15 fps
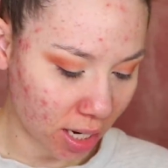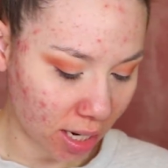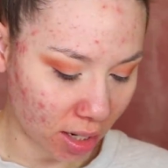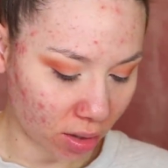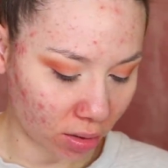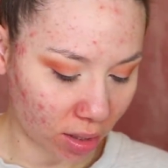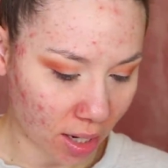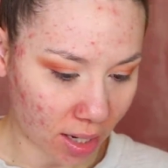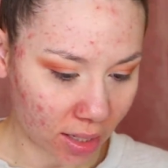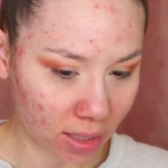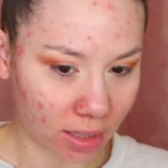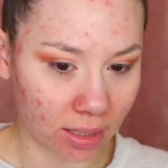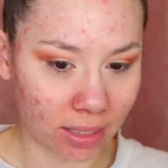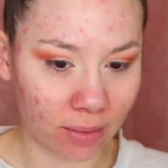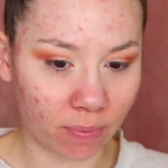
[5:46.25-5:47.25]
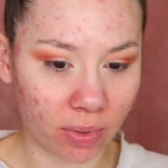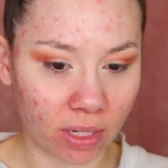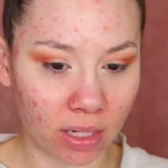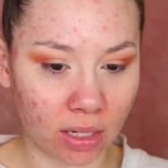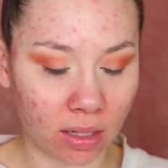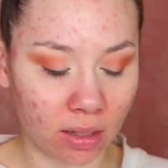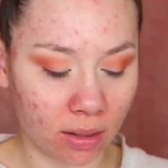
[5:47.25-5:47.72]
And I'll kind of
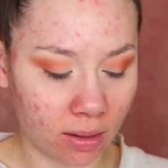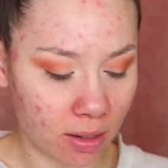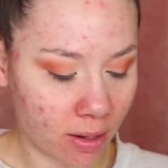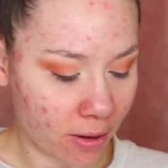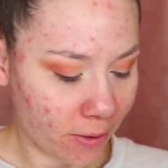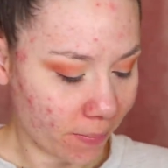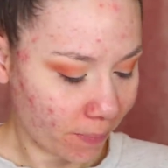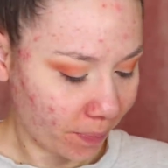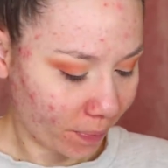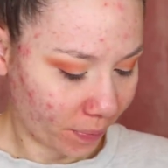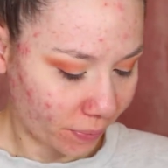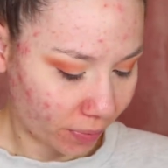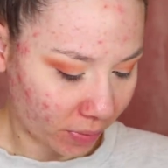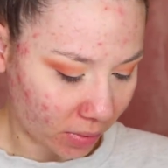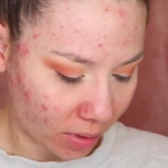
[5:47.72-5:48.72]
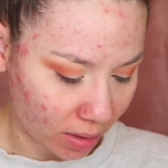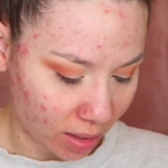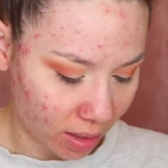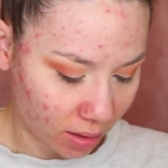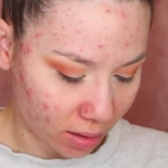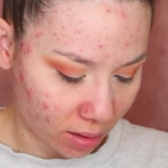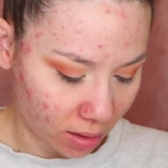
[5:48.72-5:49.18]
deepen
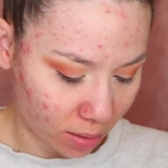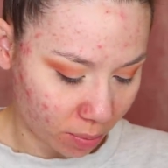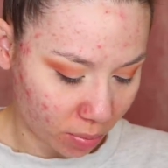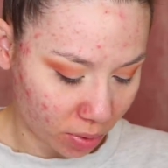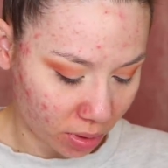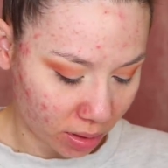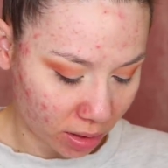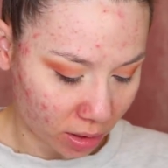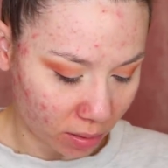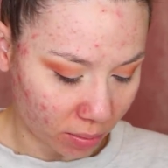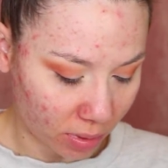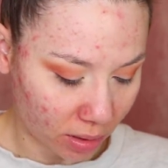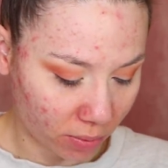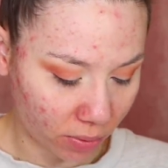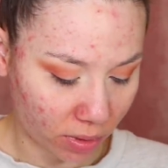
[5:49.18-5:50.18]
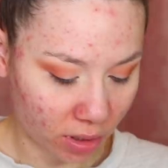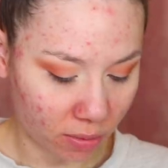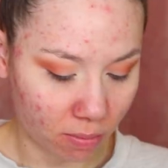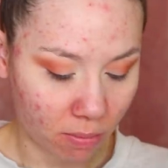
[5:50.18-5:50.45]
that up a little bit with